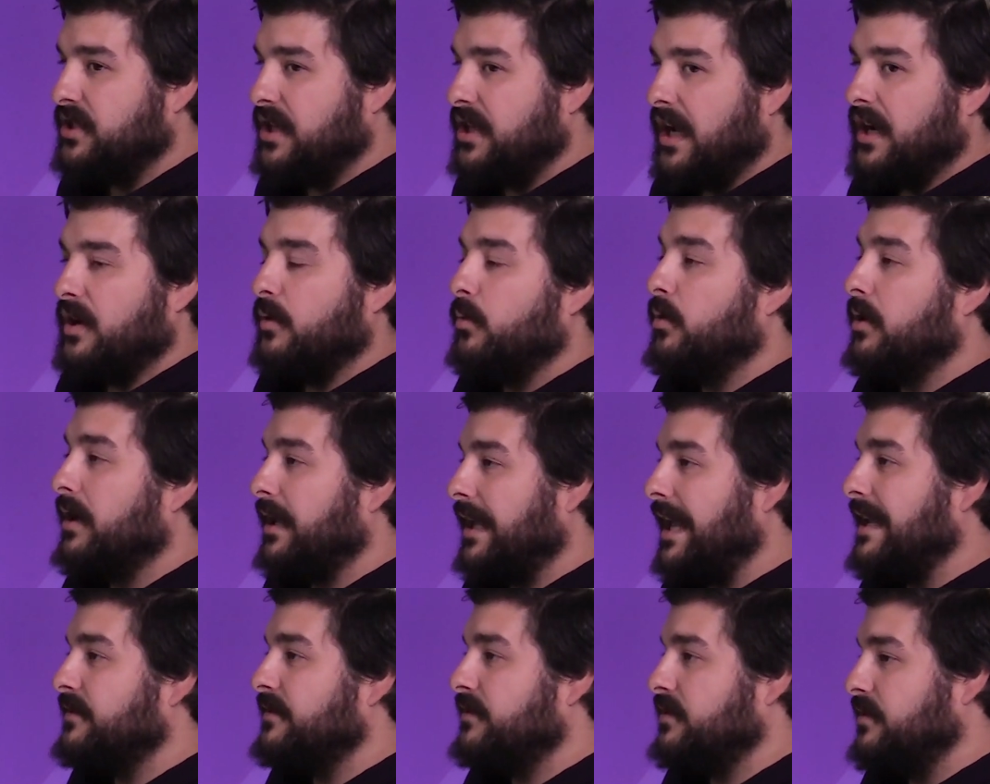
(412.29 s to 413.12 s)
yet and I want to
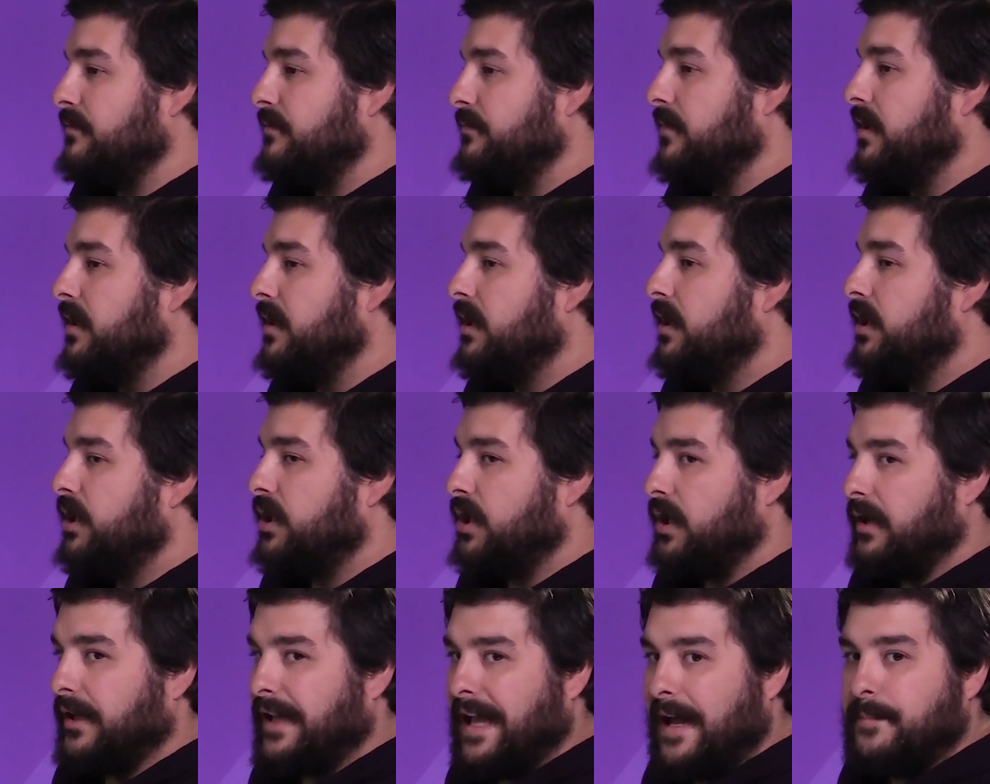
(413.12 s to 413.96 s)
get some,
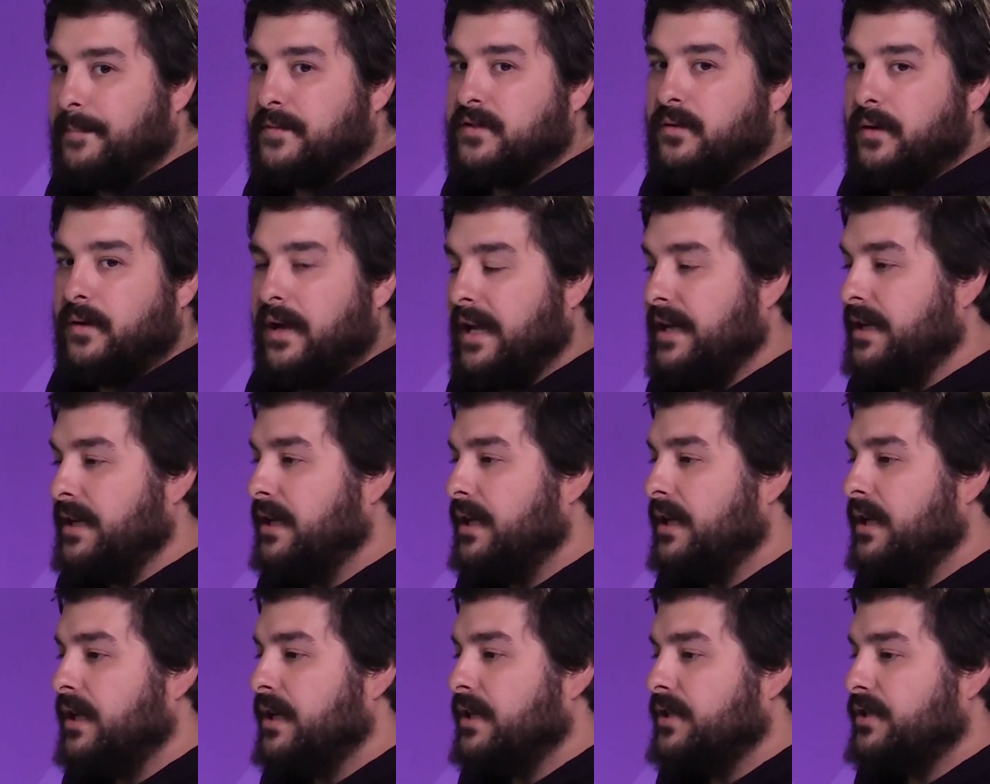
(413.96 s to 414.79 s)
capital in.
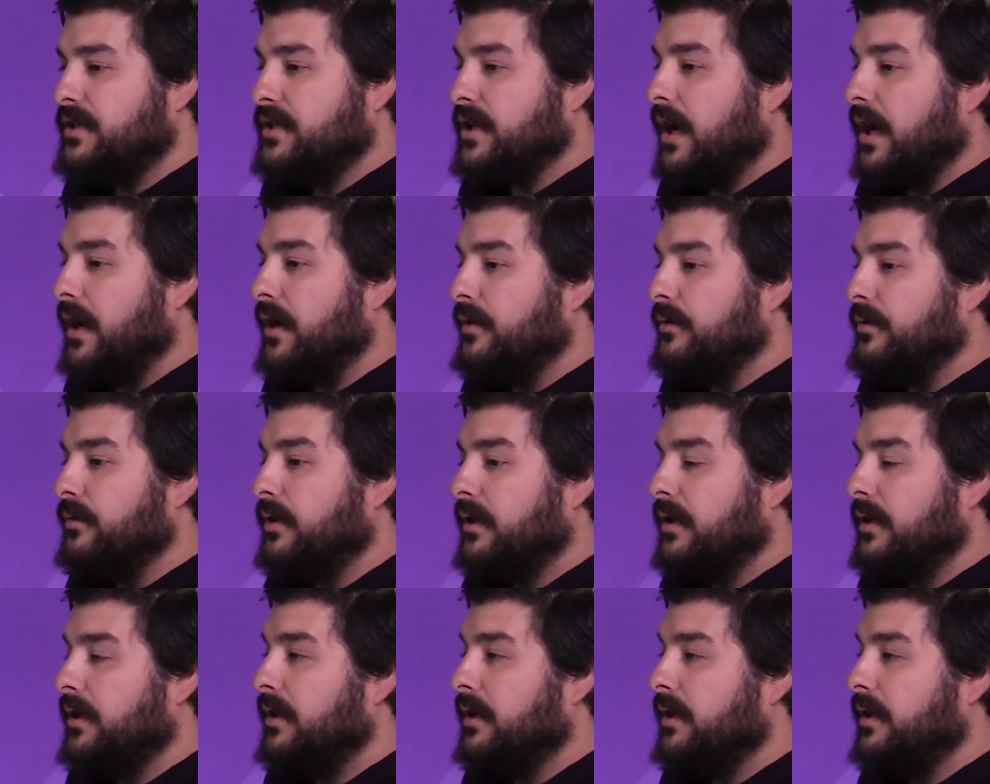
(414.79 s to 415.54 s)
So